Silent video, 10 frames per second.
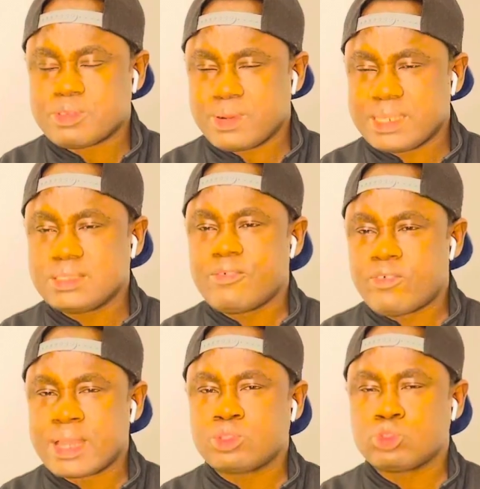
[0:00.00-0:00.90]
Please don't
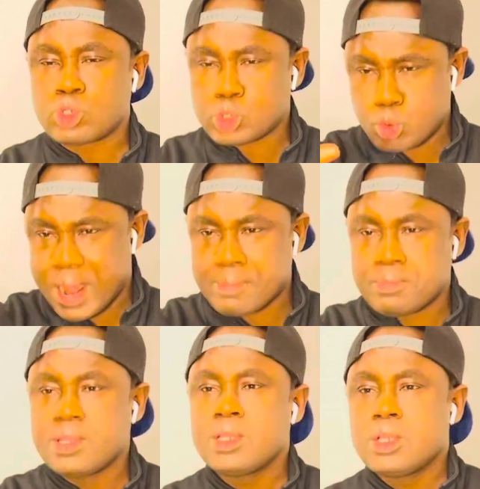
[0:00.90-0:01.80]
forget to subscribe
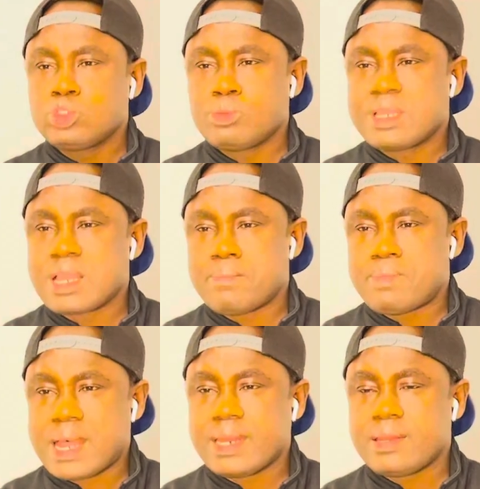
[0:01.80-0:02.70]
to become
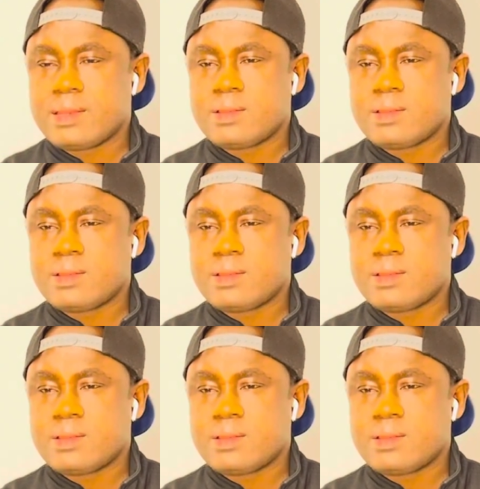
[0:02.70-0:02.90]
part